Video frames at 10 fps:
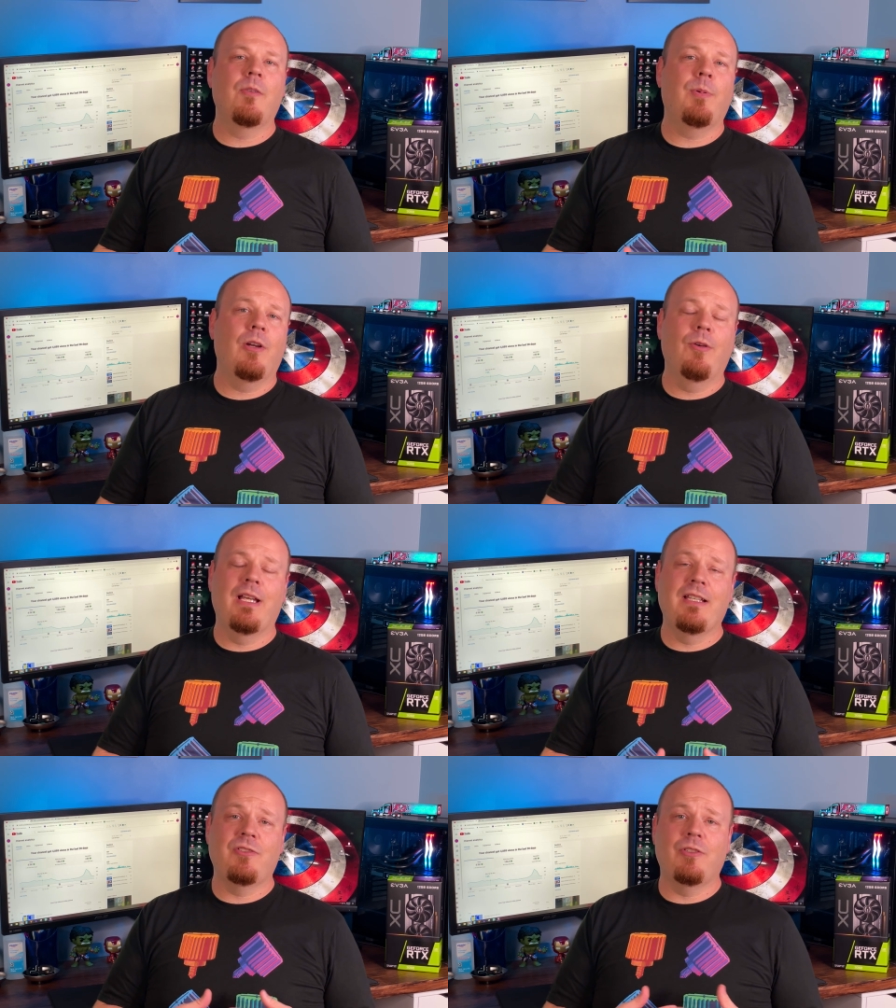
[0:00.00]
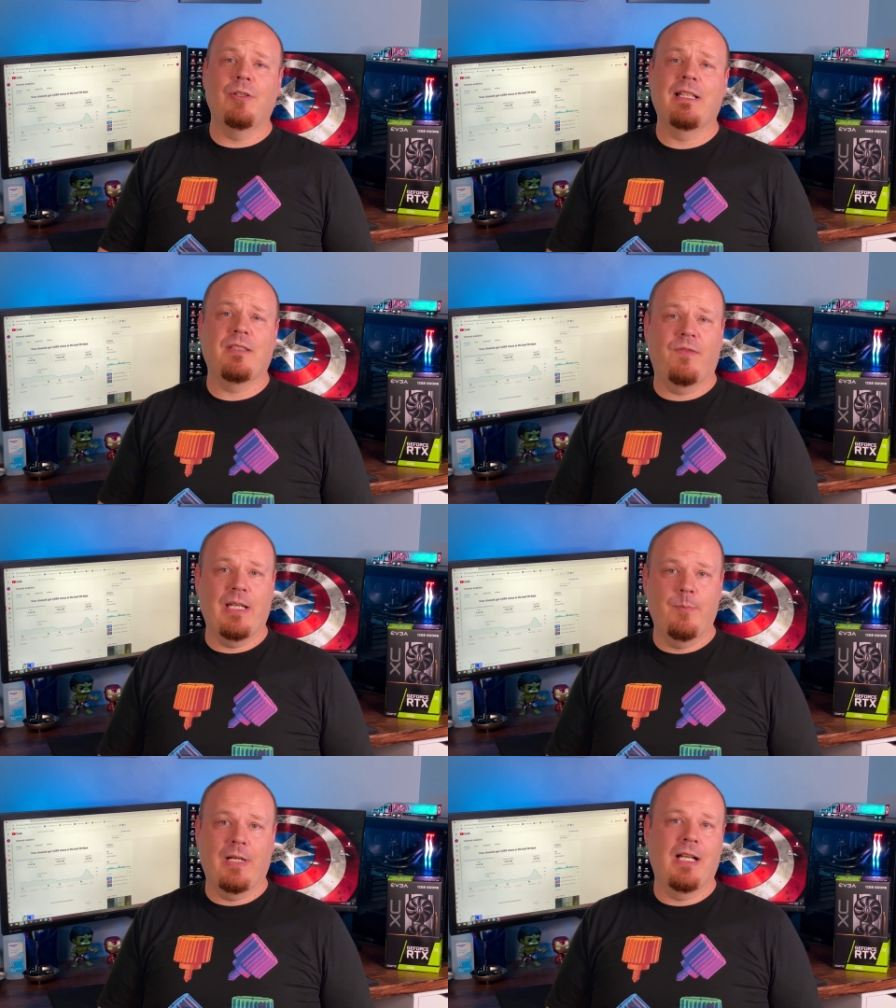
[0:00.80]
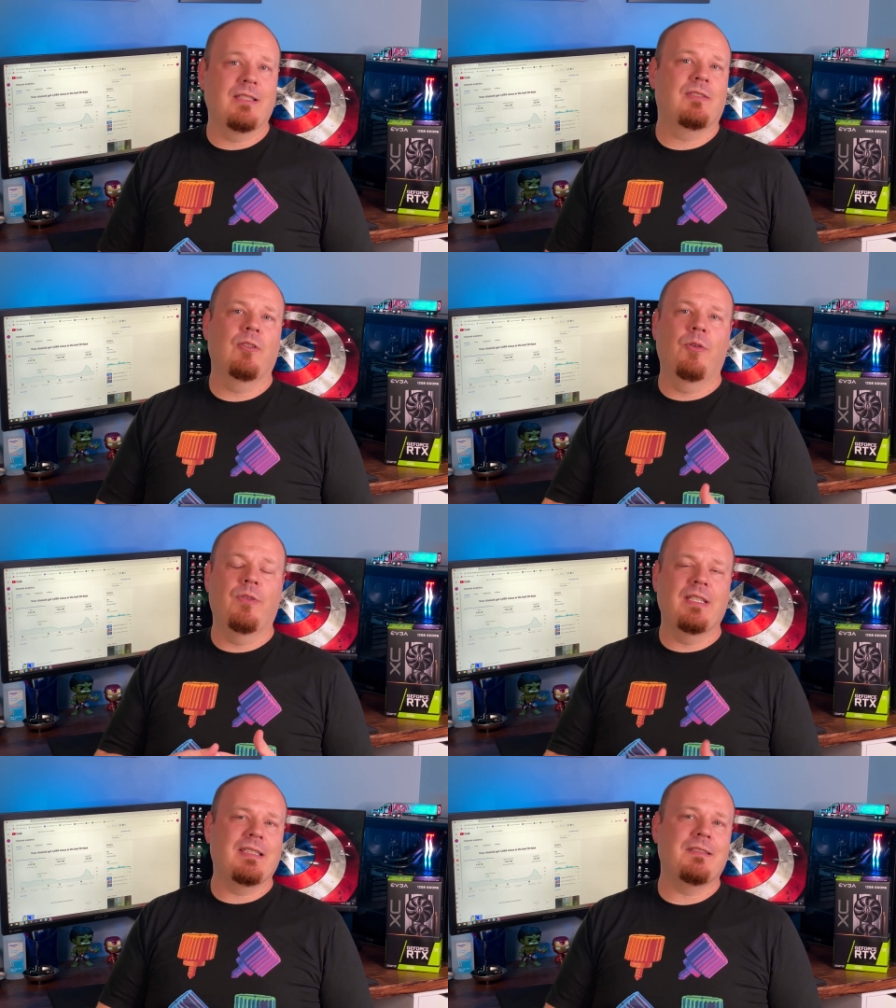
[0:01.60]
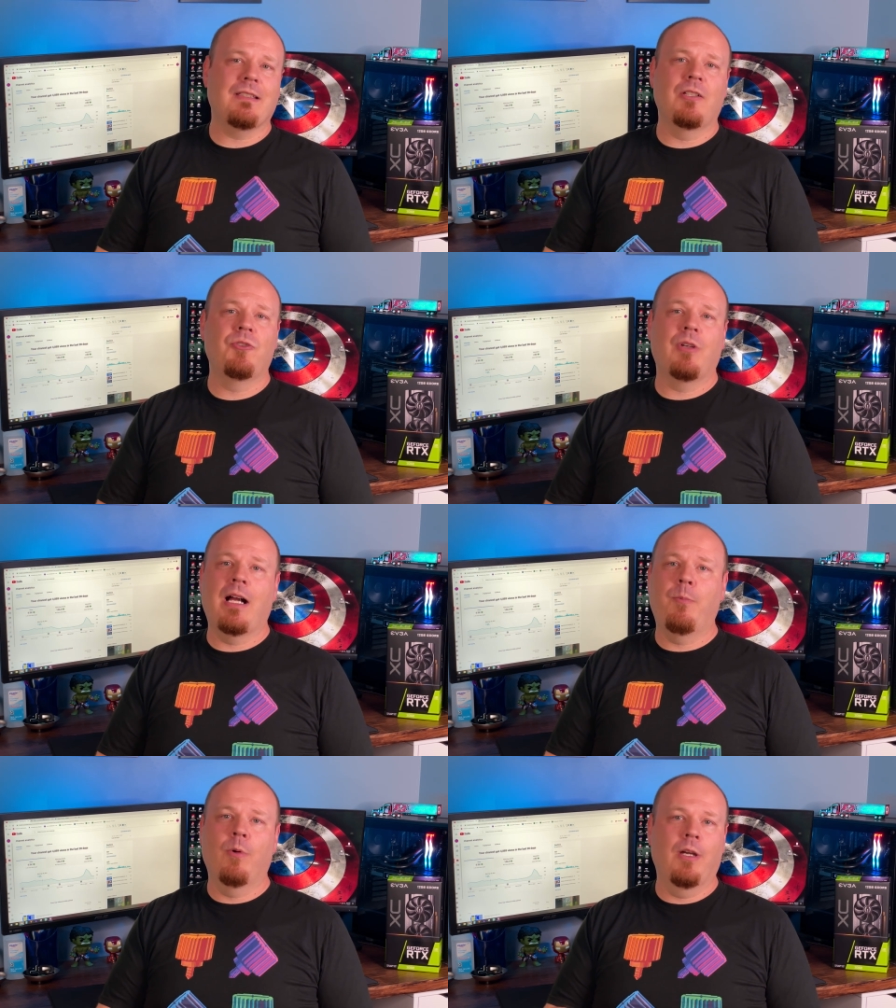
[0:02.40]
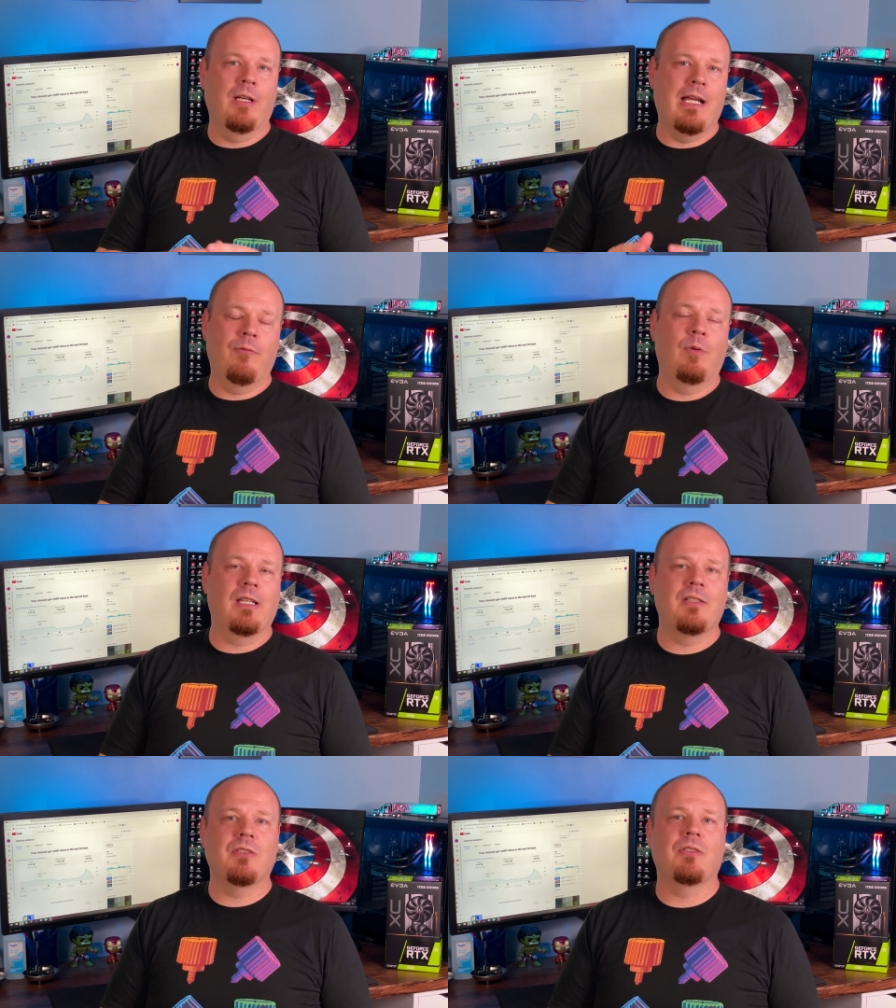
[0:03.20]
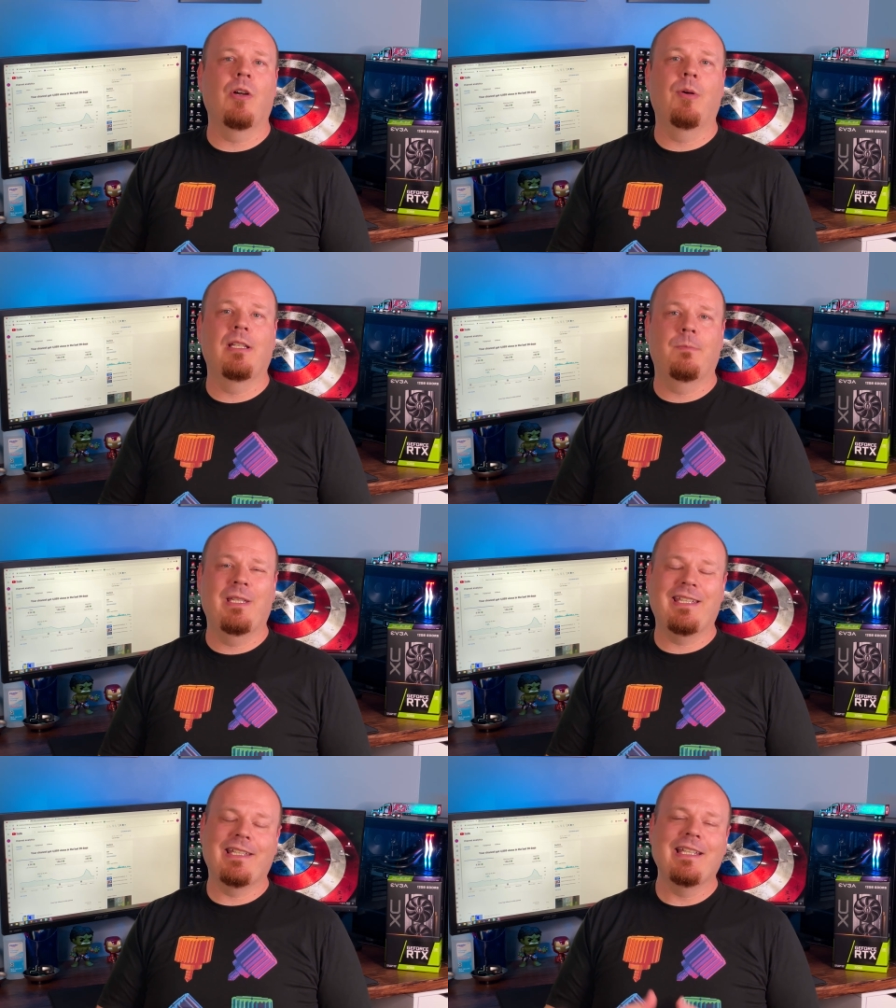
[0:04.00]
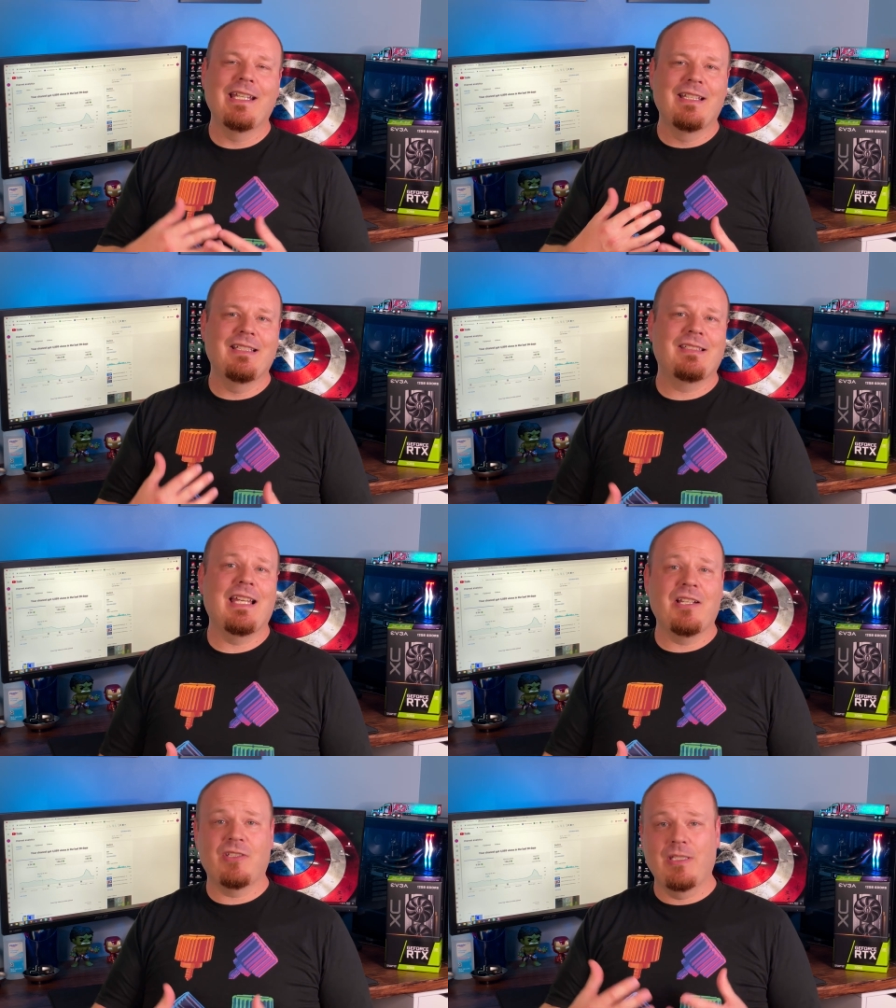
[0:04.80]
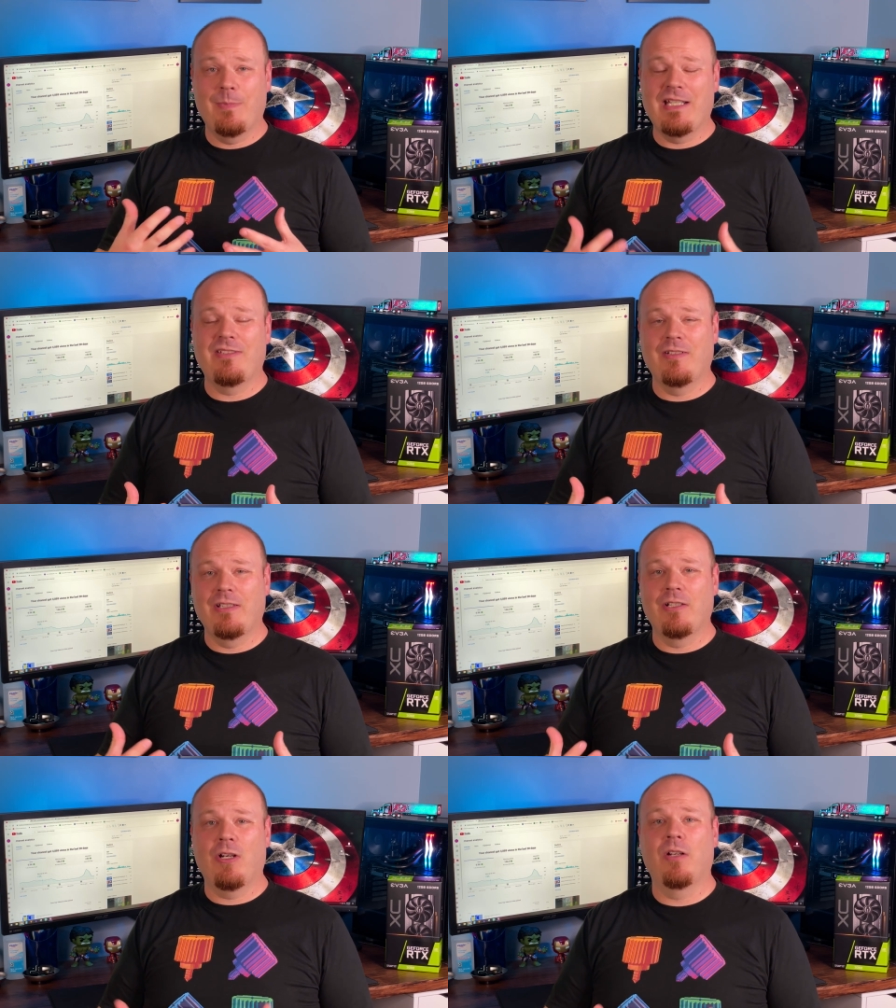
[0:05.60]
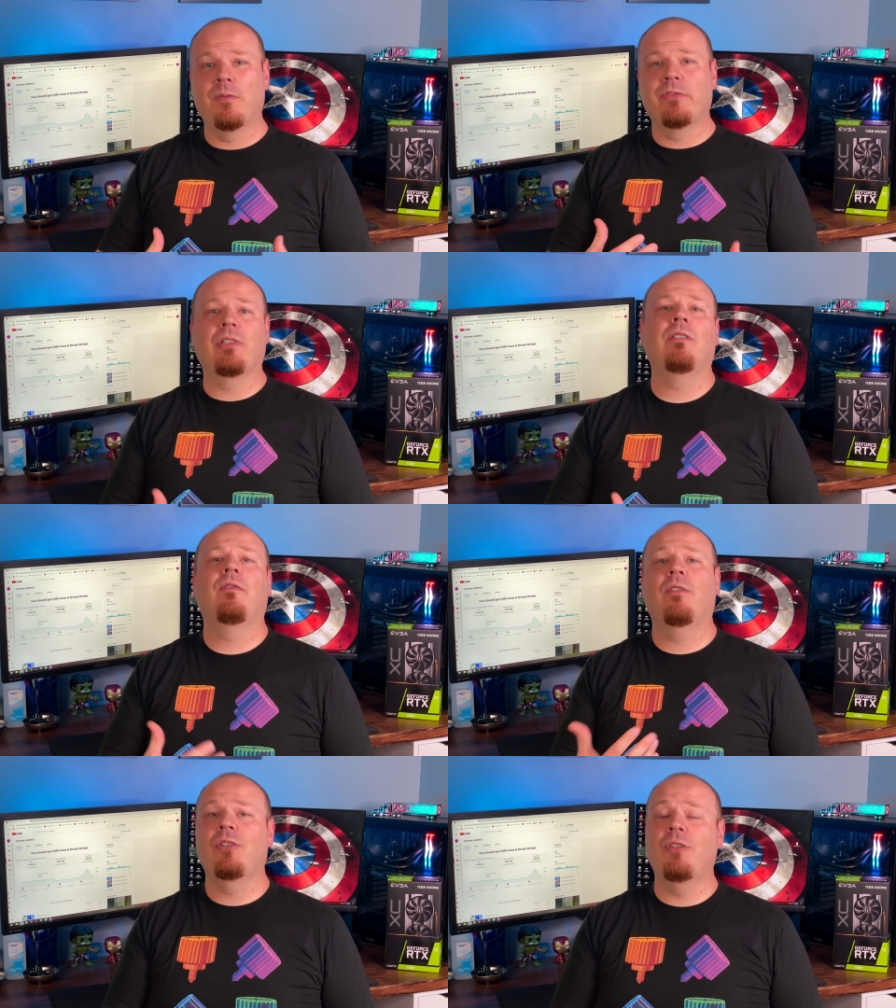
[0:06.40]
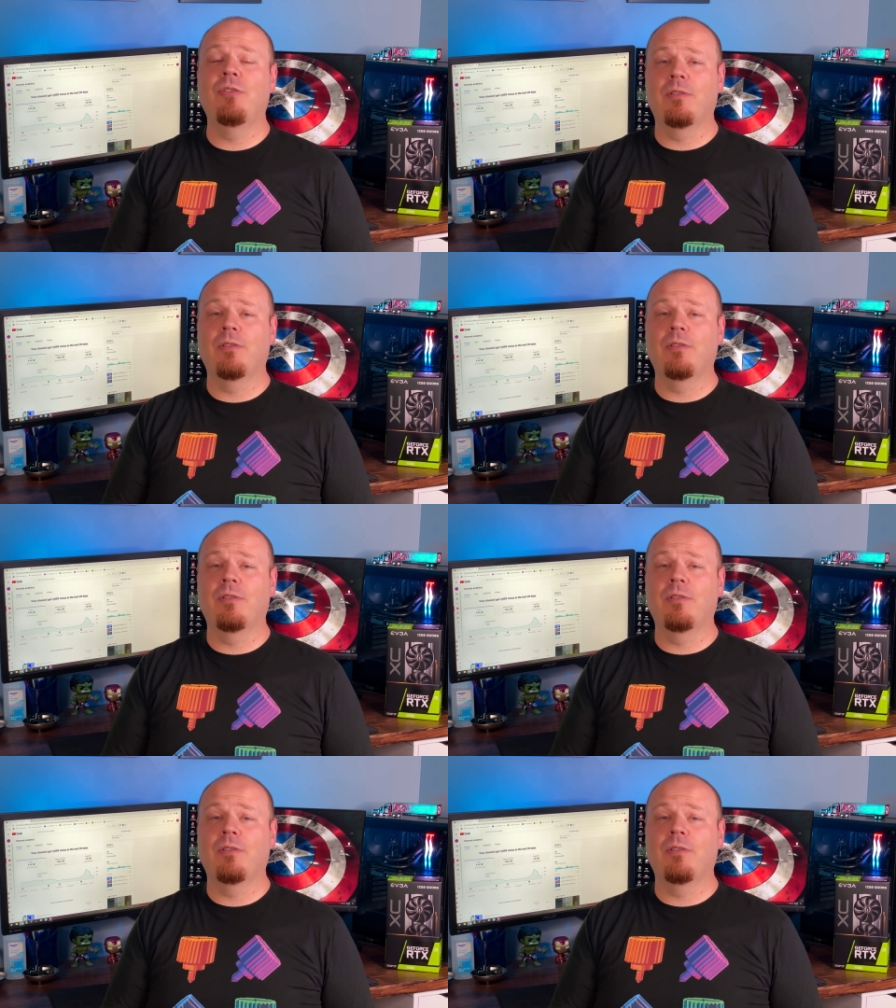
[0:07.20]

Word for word: pro is you don't have to fight bots, so this isn't a drop where everyone can just go in and pick it. This is actually basically a card reserved for you to